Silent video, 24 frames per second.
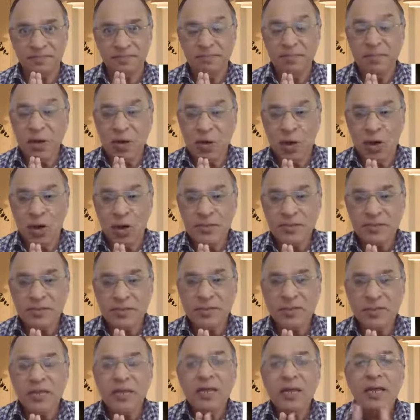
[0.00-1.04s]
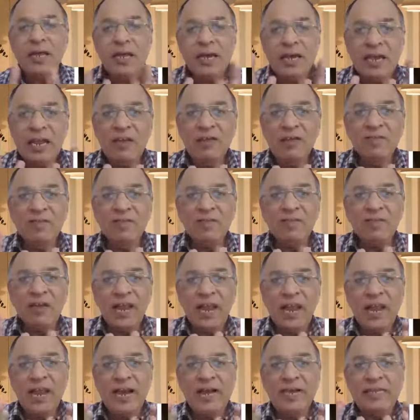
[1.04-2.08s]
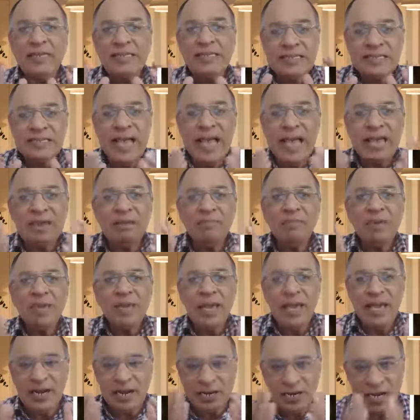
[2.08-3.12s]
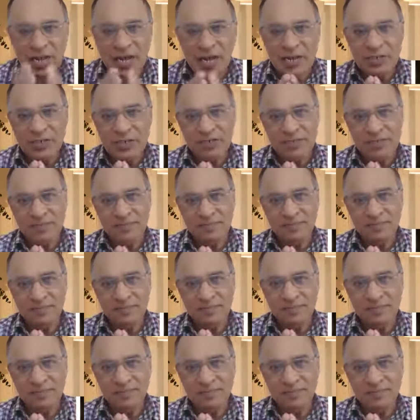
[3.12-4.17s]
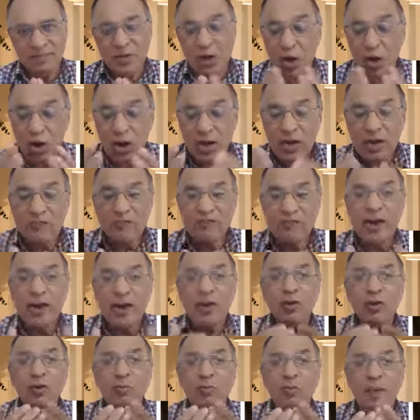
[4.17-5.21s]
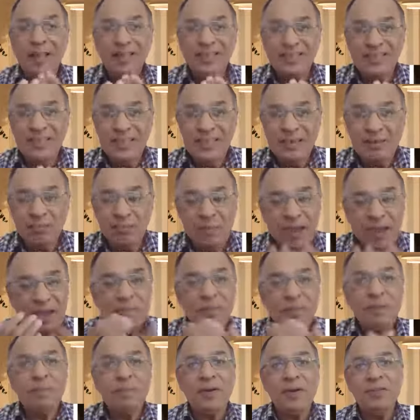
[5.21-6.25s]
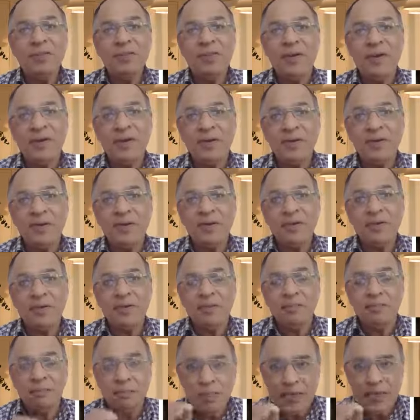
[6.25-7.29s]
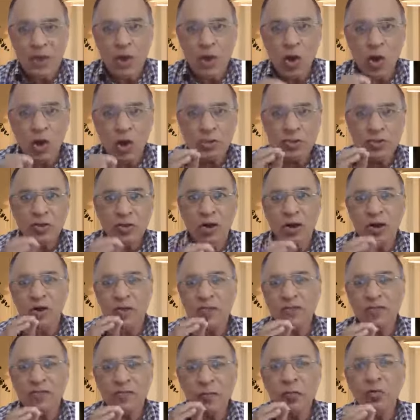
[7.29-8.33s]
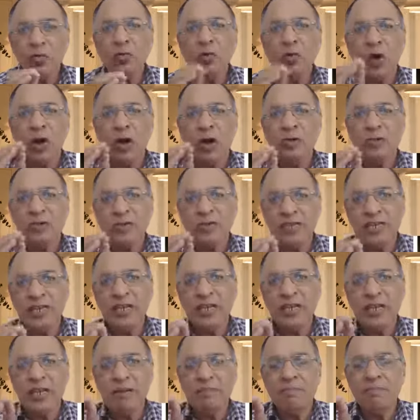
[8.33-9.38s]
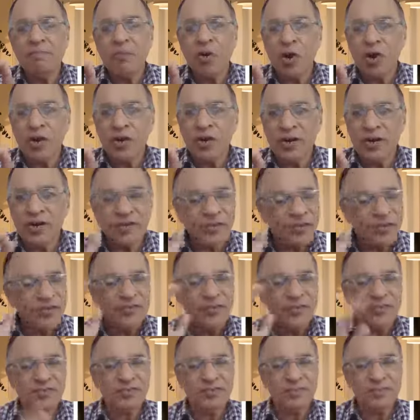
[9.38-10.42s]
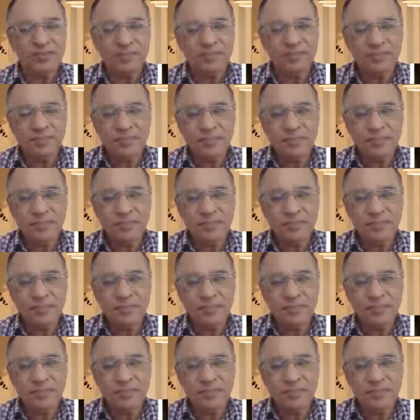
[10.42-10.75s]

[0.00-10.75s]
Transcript: because lymph glands can be enlarged or lymphadenopathy may be present because of 2 or 3 important reasons.